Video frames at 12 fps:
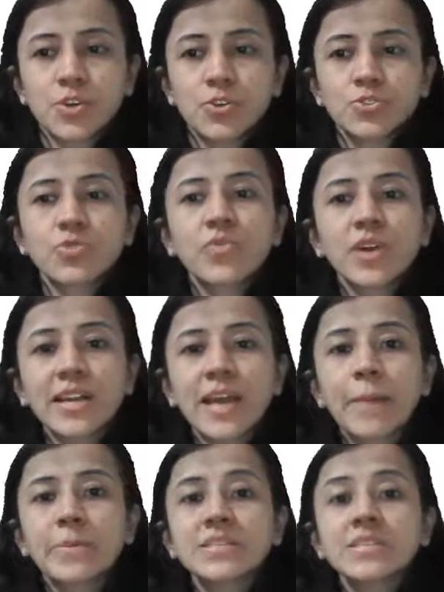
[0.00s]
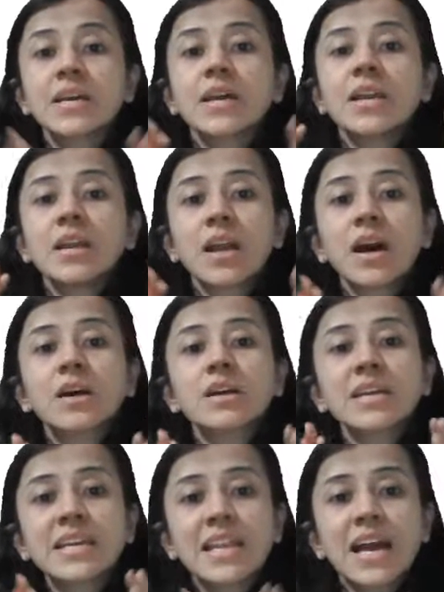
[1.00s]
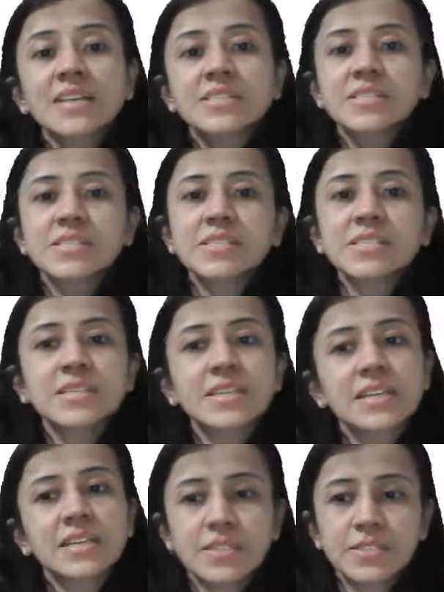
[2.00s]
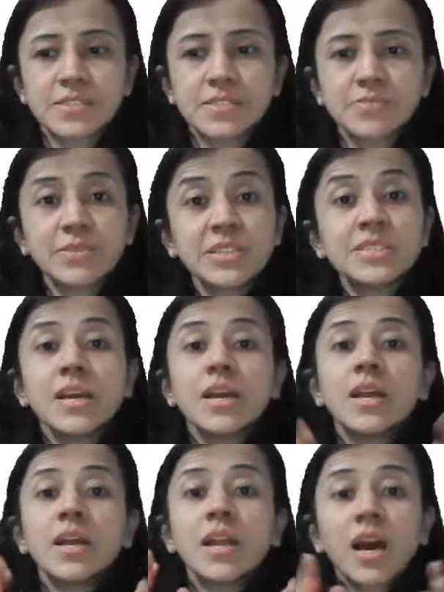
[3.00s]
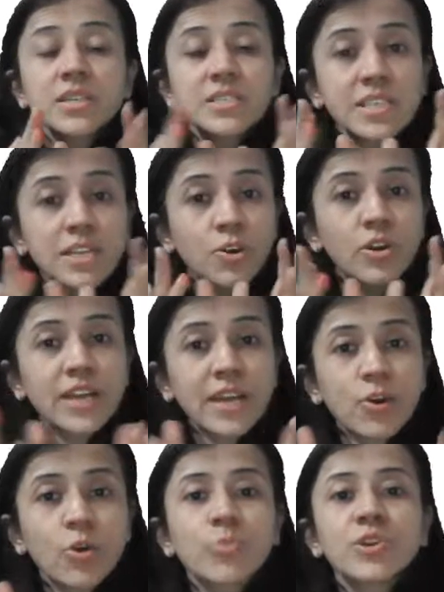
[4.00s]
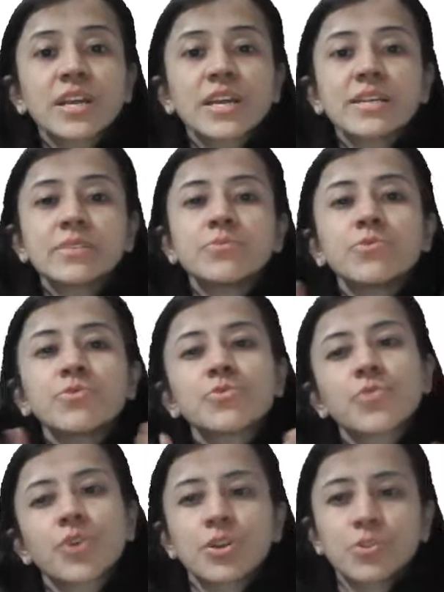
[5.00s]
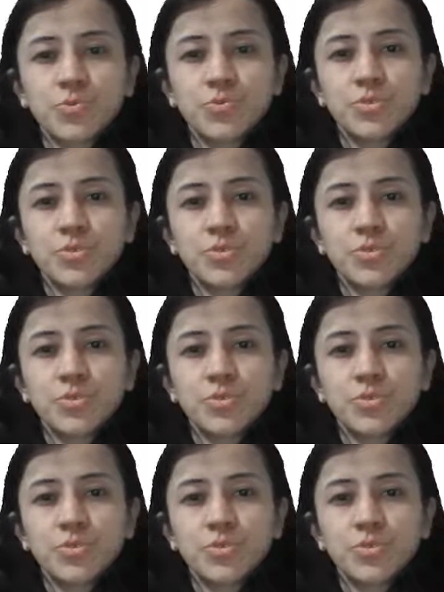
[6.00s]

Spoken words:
So what happens? Lung elasticity means lungs cannot accommodate more volume.